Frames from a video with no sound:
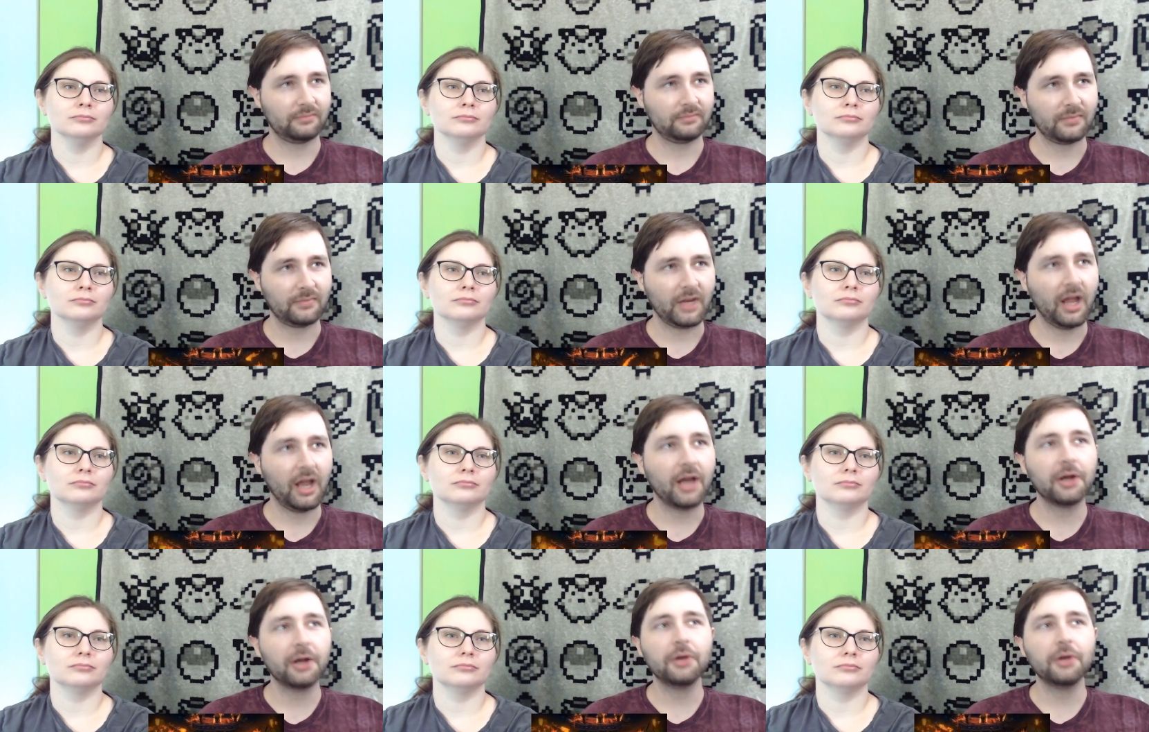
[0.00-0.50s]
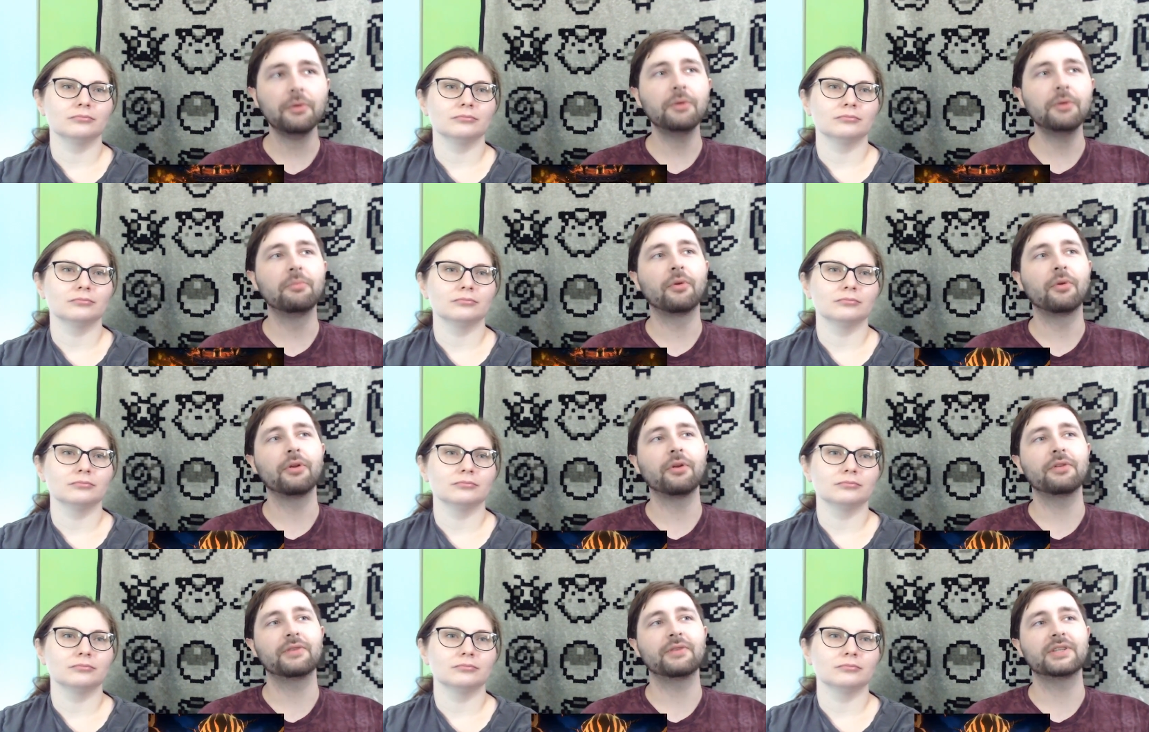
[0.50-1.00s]
Speaker 1: I don't know what
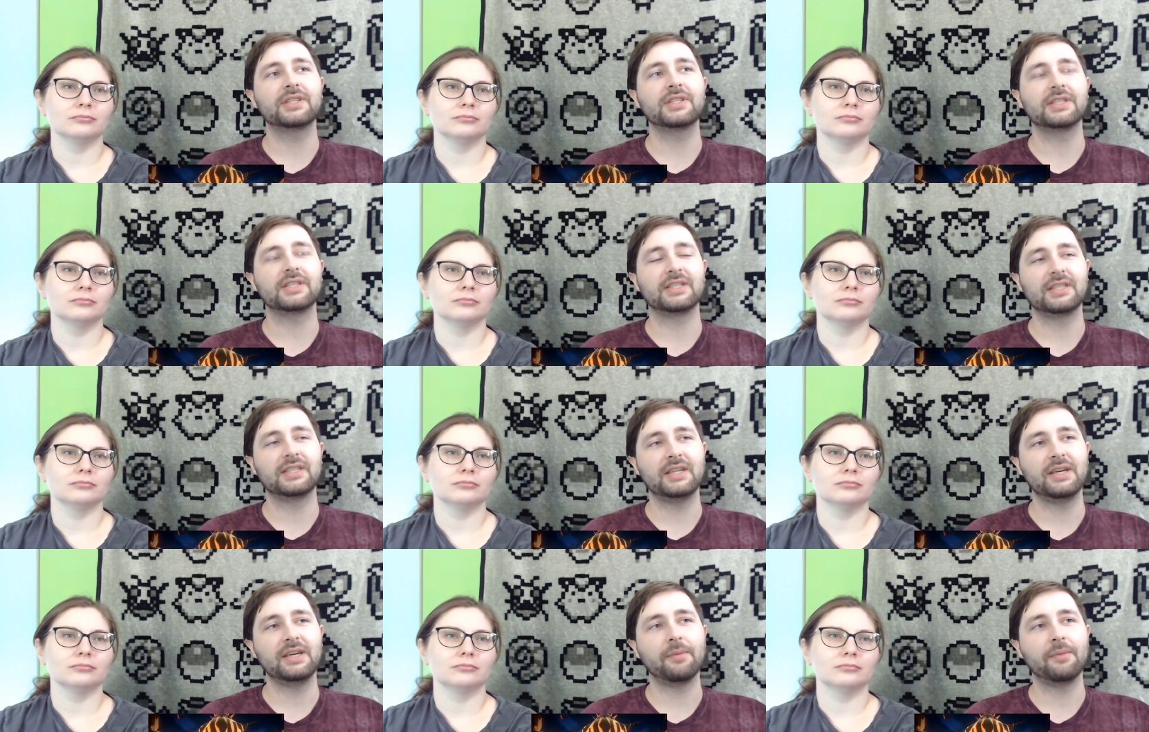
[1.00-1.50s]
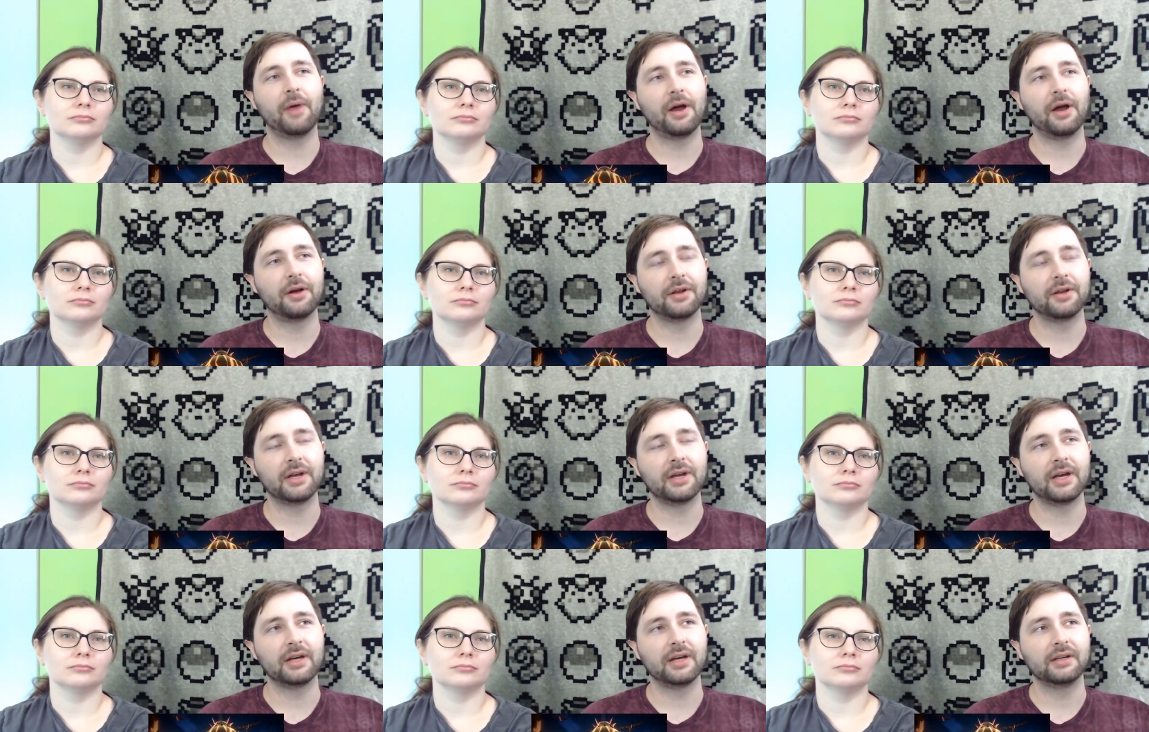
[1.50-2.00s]
more there is to see
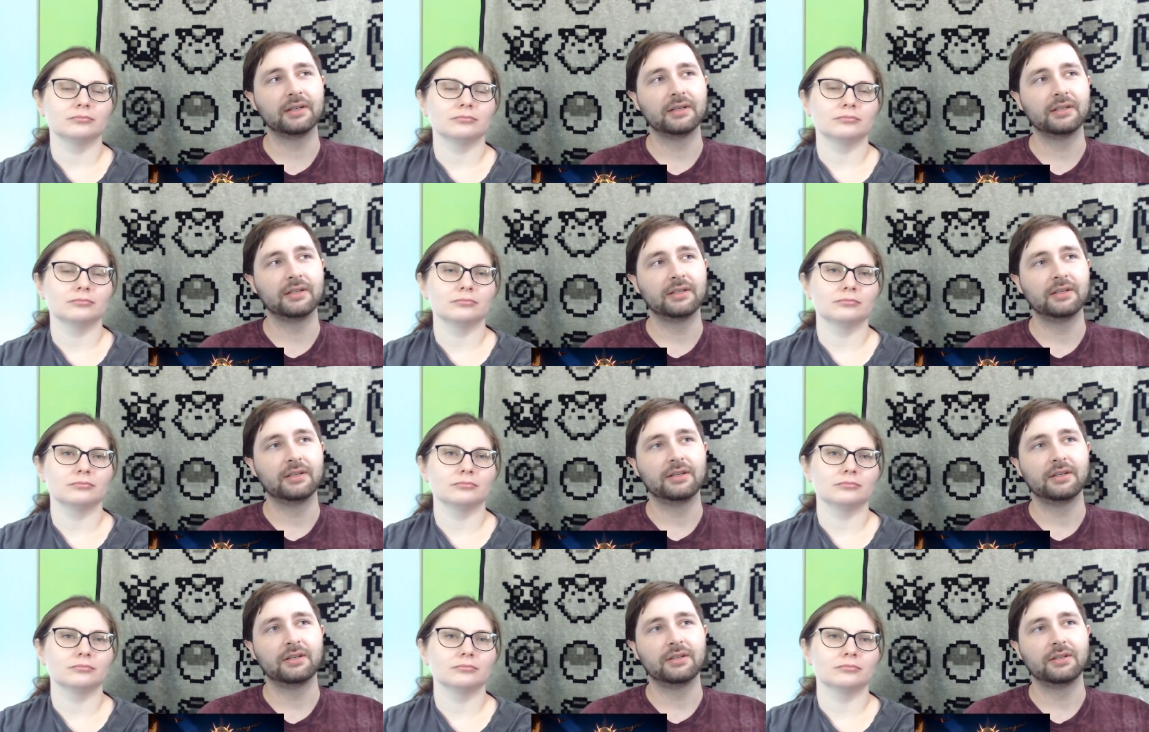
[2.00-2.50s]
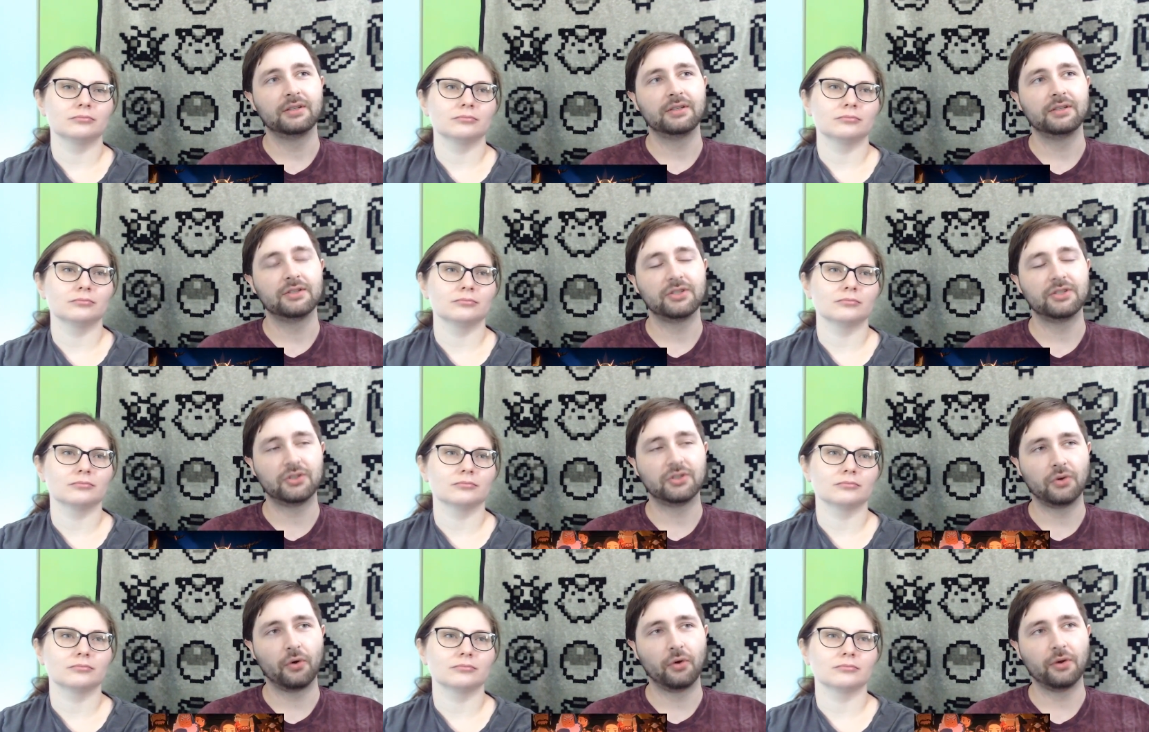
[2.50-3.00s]
about,
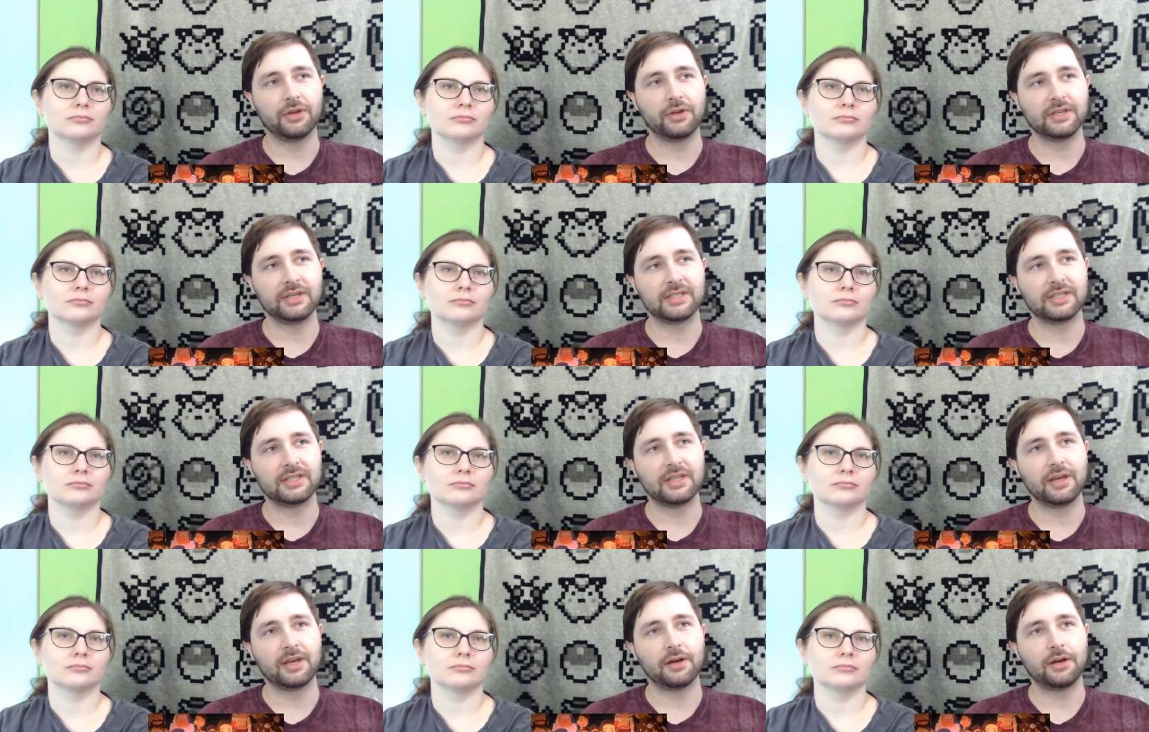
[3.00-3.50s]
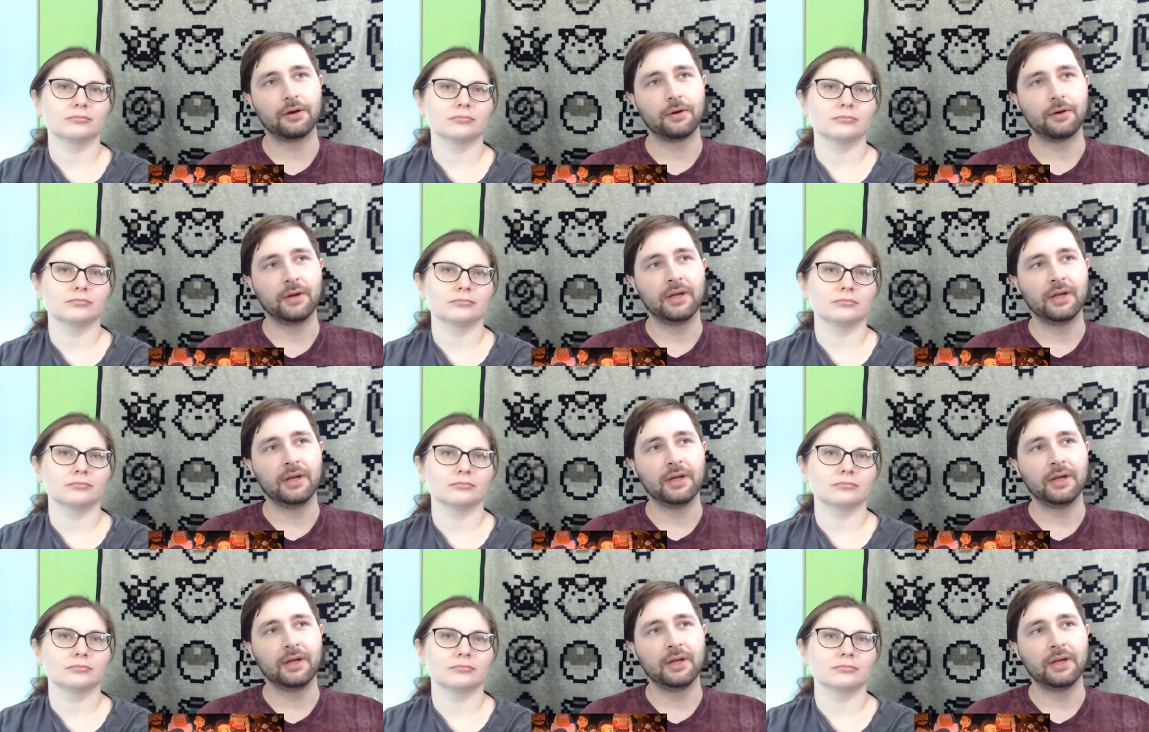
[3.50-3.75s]
stories, though.